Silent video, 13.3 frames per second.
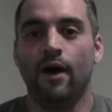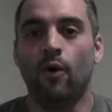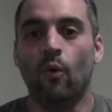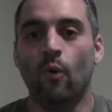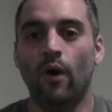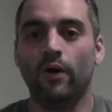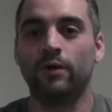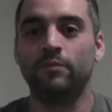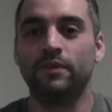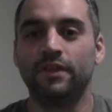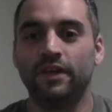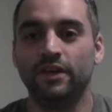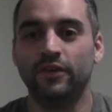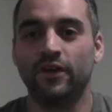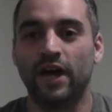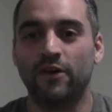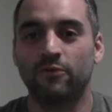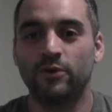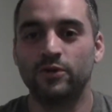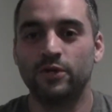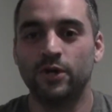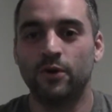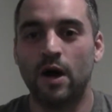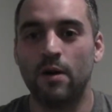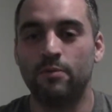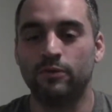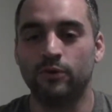Welcome to the Gil Can Run Show,
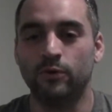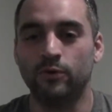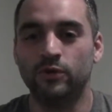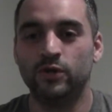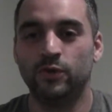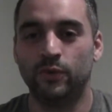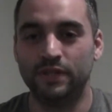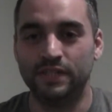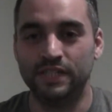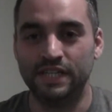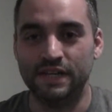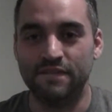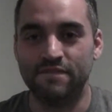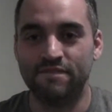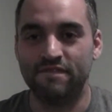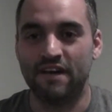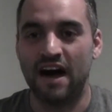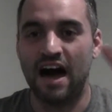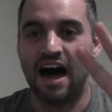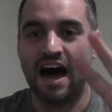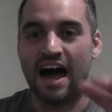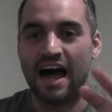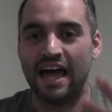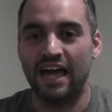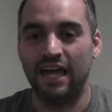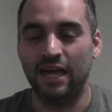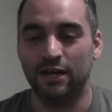episode
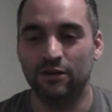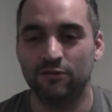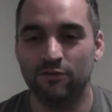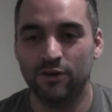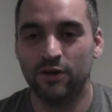25.